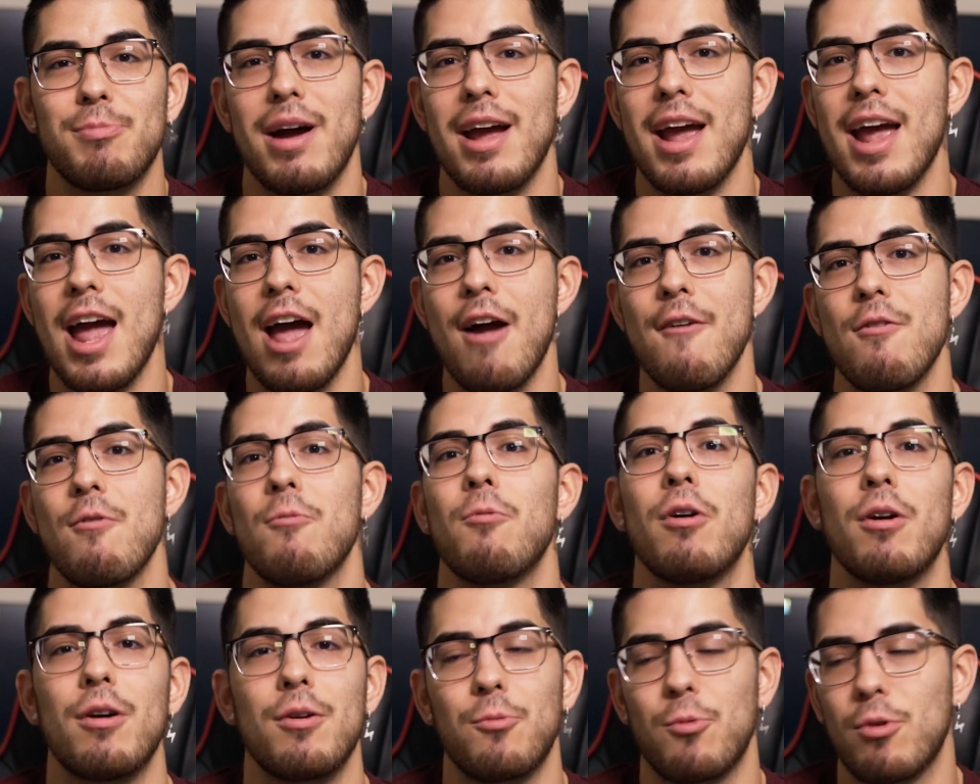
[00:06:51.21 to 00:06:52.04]
by
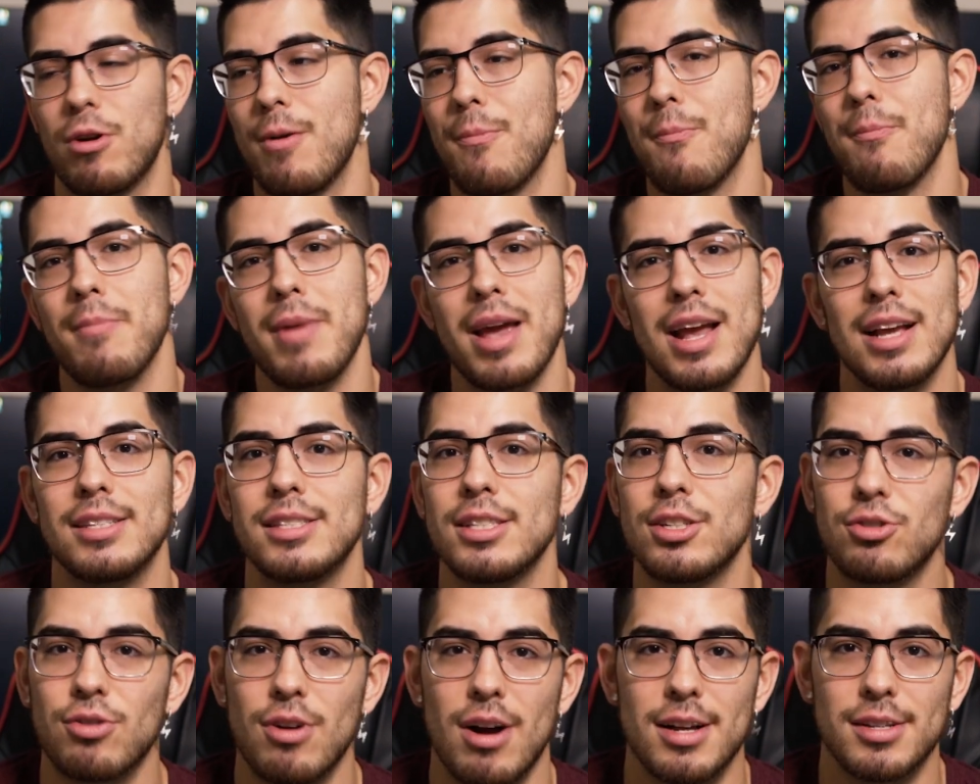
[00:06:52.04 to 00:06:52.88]
everyone were
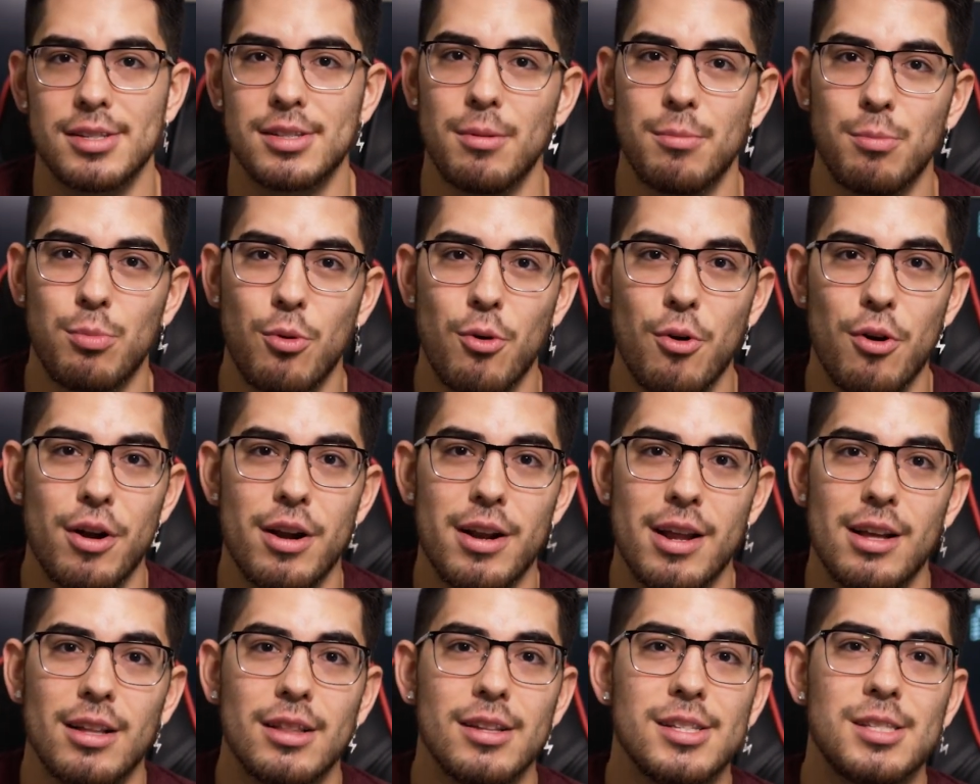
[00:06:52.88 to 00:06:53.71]
amazing across the
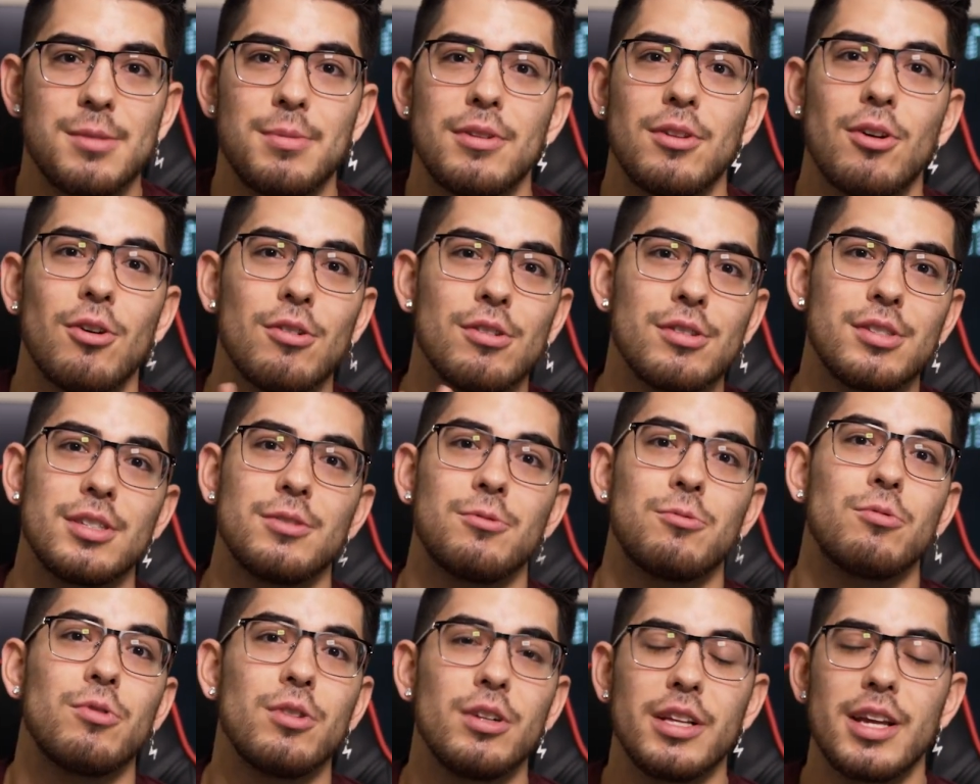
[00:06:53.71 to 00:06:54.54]
board. Elizabeth
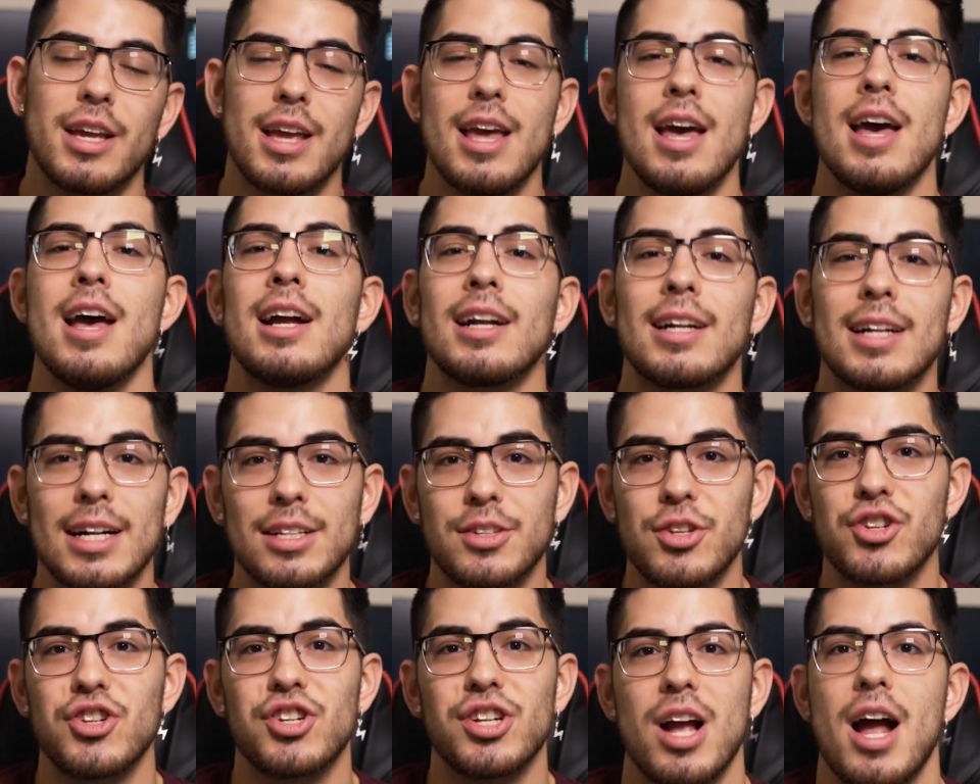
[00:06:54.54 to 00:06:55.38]
Olsen really
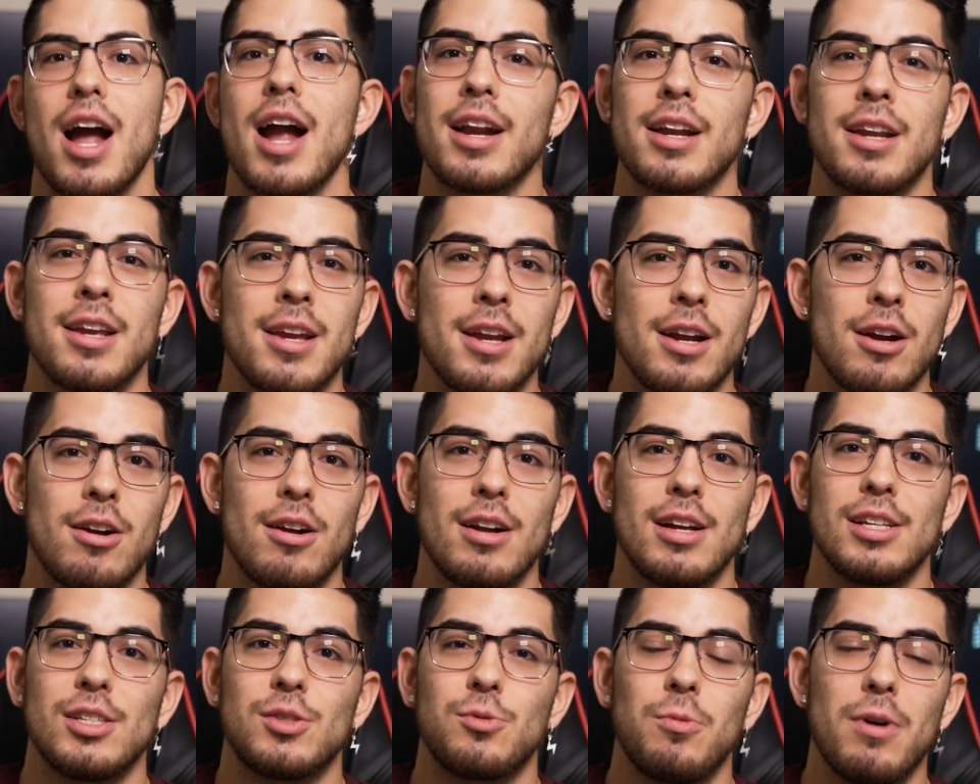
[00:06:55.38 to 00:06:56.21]
got to shine here,
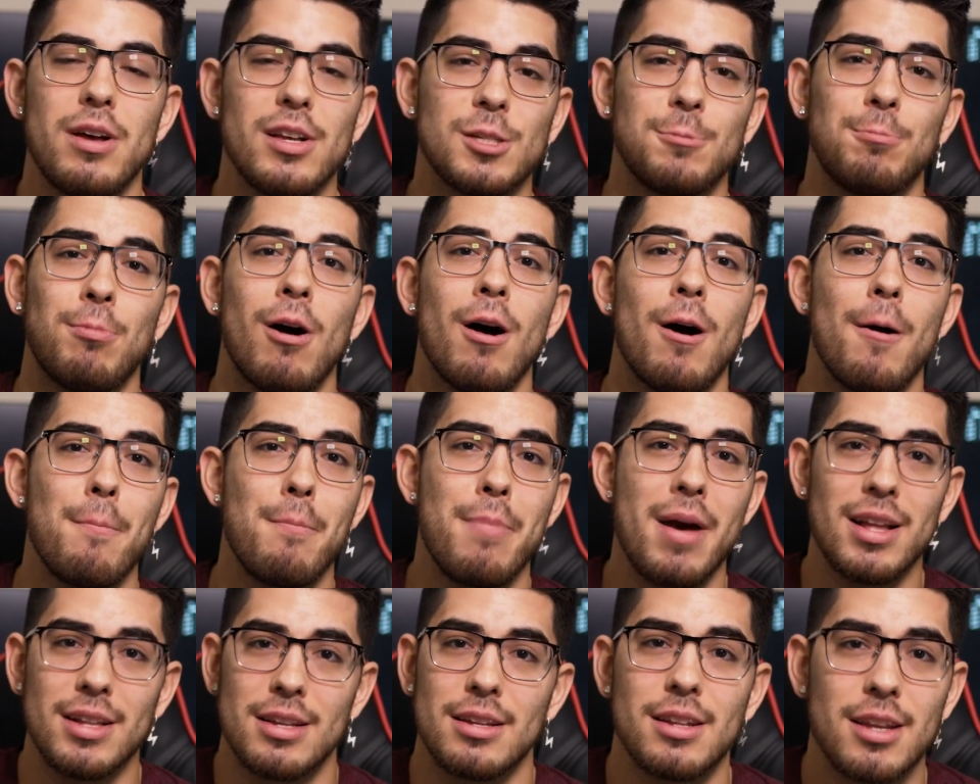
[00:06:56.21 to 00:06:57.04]
as well as Paul
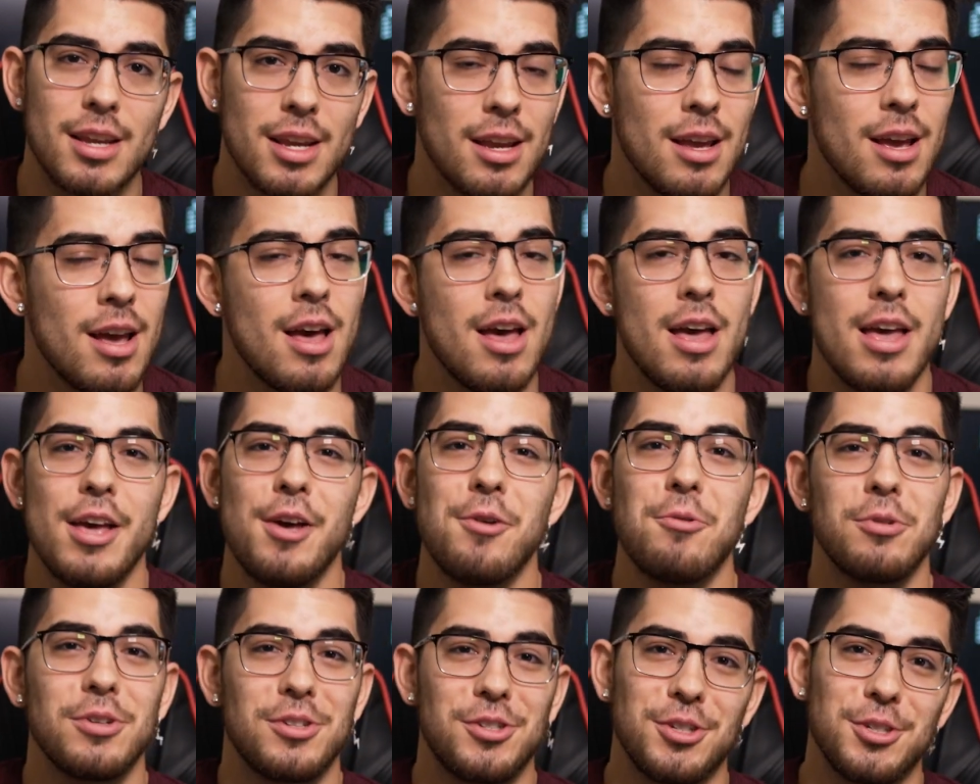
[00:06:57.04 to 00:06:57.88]
Bettany.
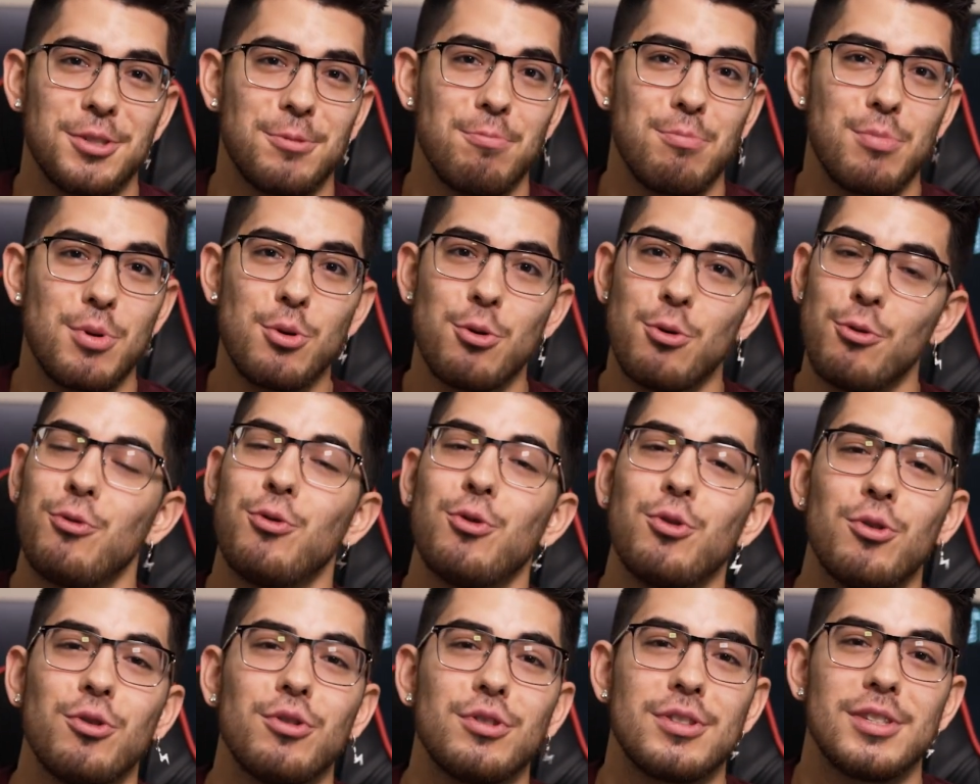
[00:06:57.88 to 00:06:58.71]
It was just
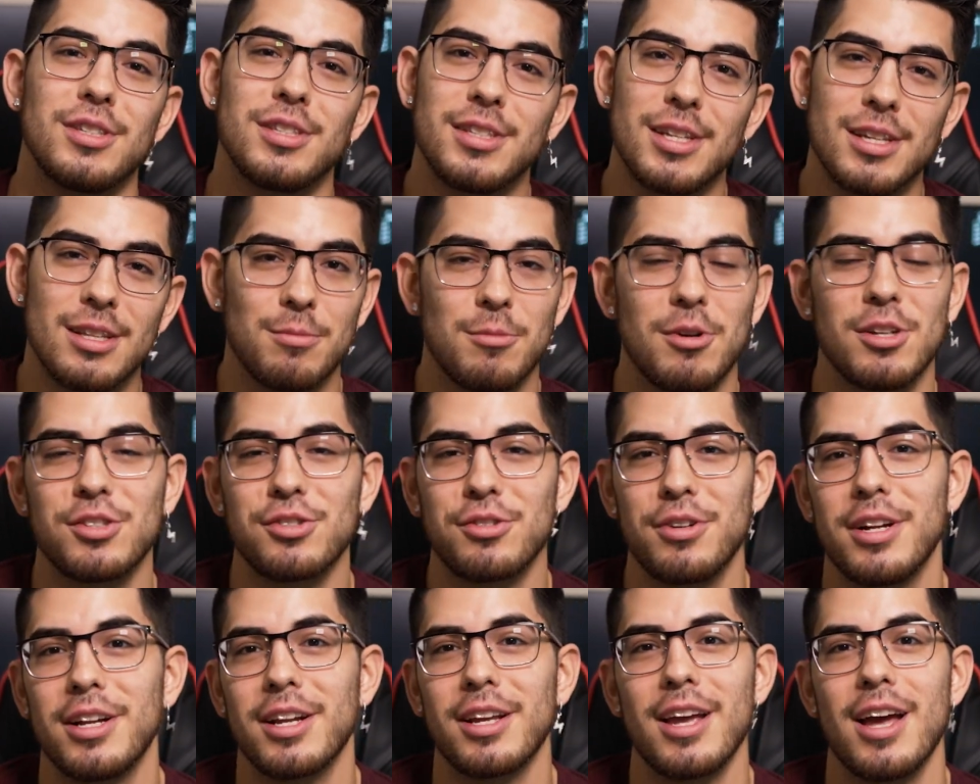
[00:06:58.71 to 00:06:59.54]
beautiful to see them on
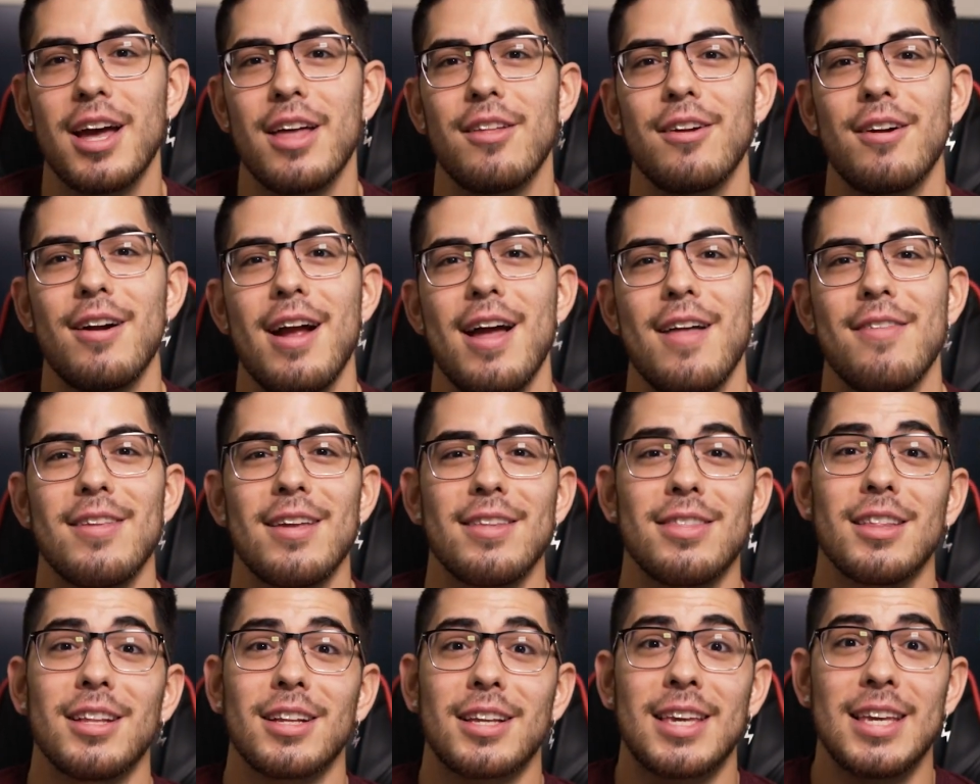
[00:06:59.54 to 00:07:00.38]
screen together. And
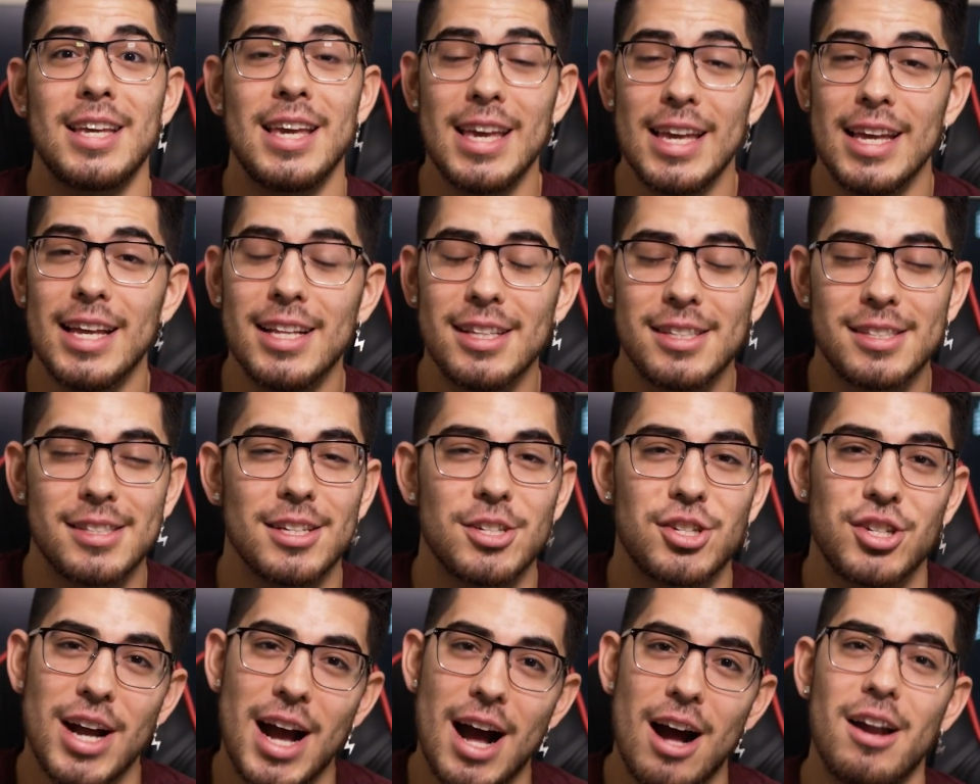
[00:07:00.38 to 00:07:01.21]
then the kids, the
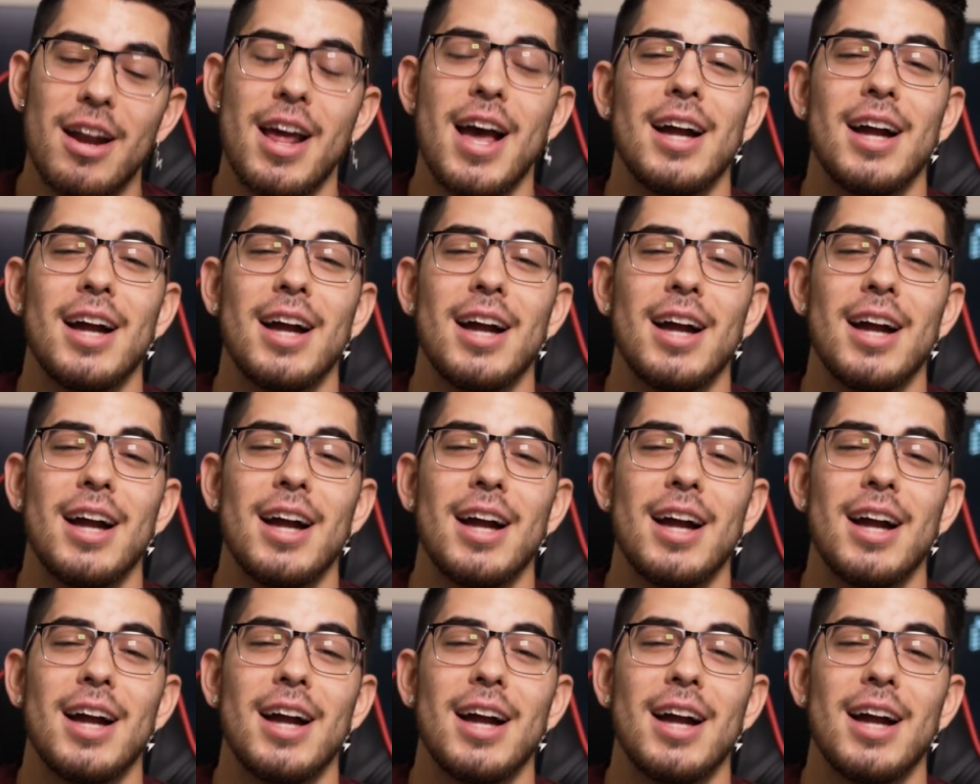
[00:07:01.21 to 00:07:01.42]
child